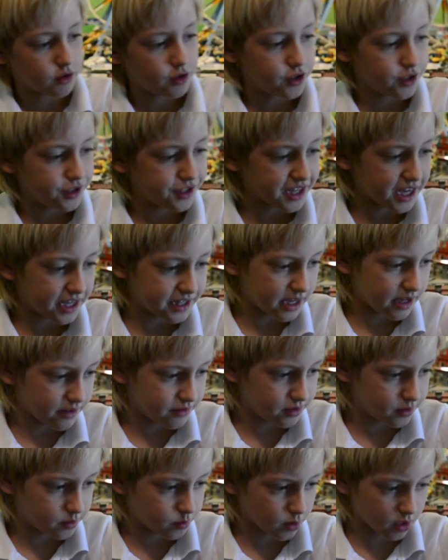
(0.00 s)
show you guys how
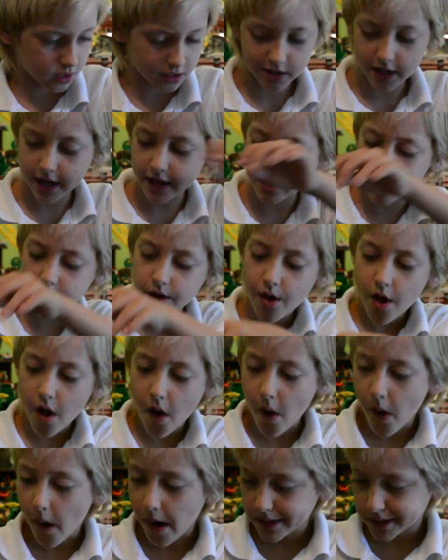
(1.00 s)
this works later.
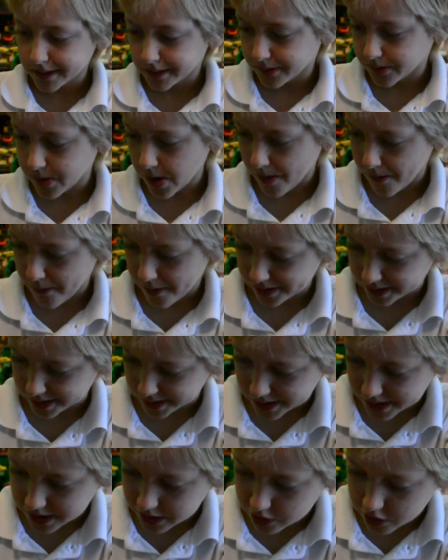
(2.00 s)
So, and
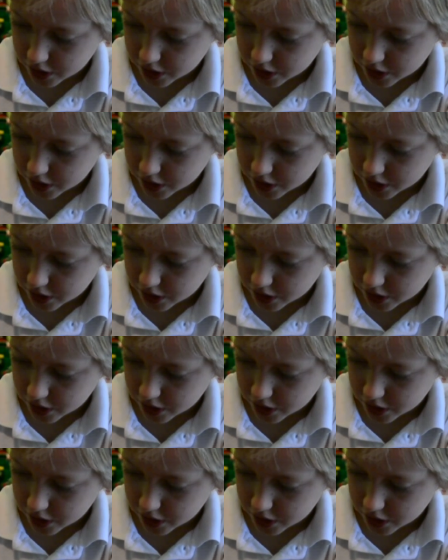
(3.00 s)
then you